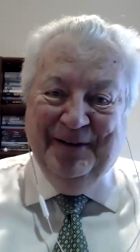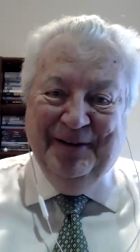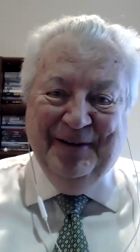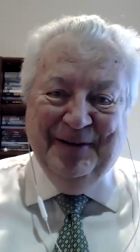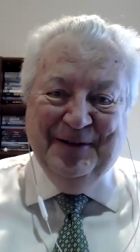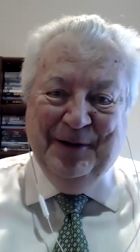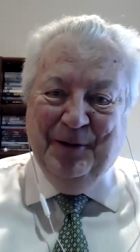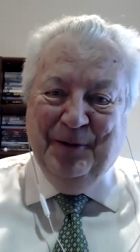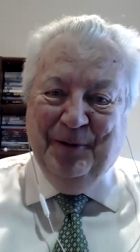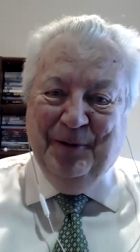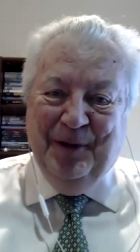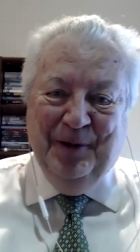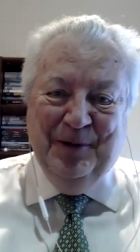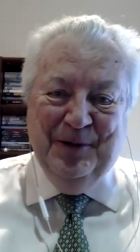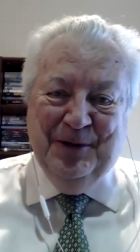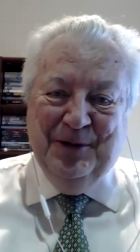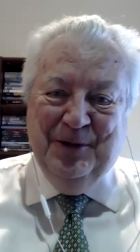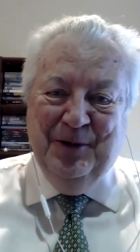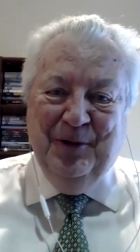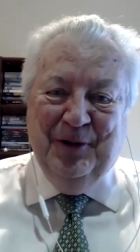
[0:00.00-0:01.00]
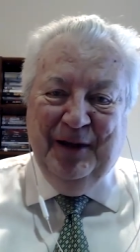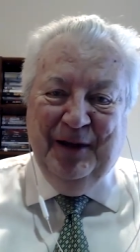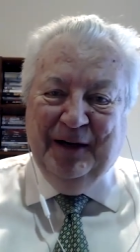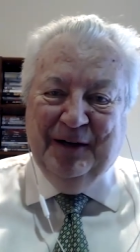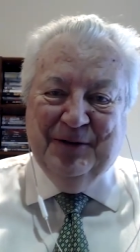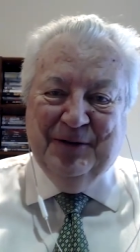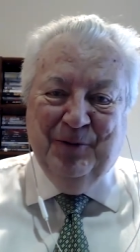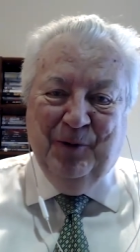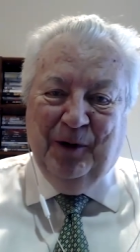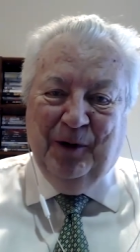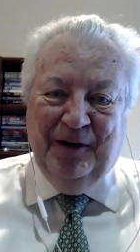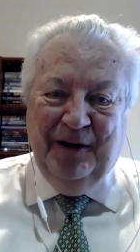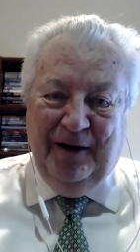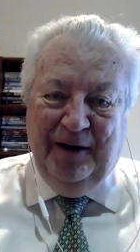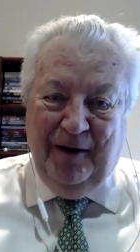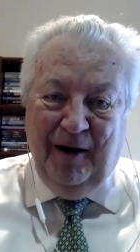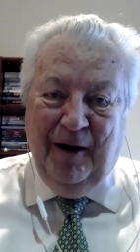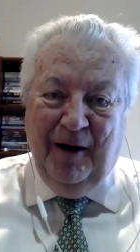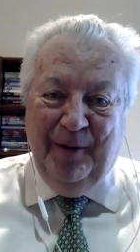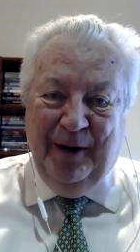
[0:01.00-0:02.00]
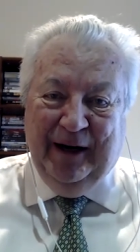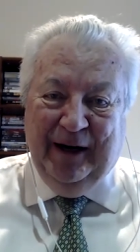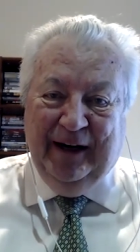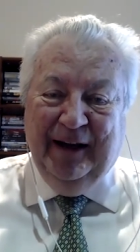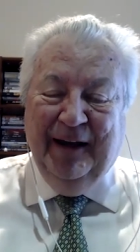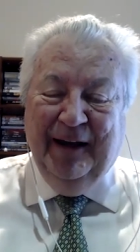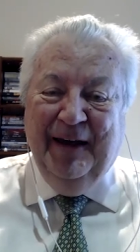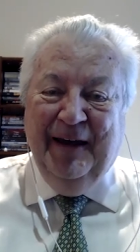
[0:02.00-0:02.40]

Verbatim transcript: So those two things worked in harmony.